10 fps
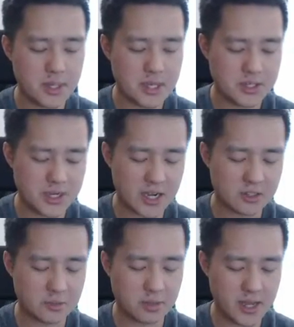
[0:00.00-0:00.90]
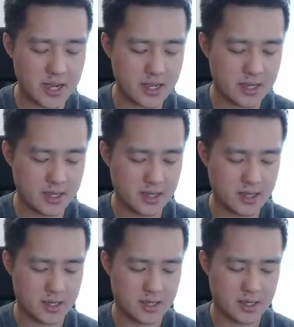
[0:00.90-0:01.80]
Child's Play,
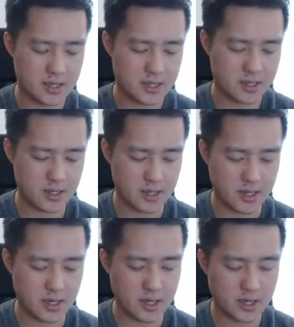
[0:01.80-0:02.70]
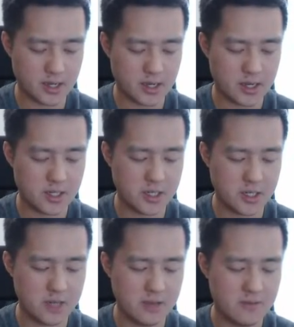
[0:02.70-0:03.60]
uh,
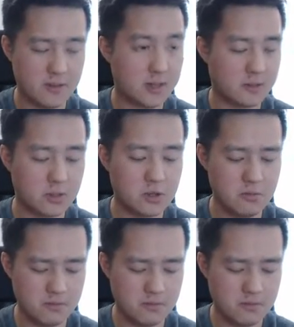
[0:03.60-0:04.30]
Catchy Eve Level Two.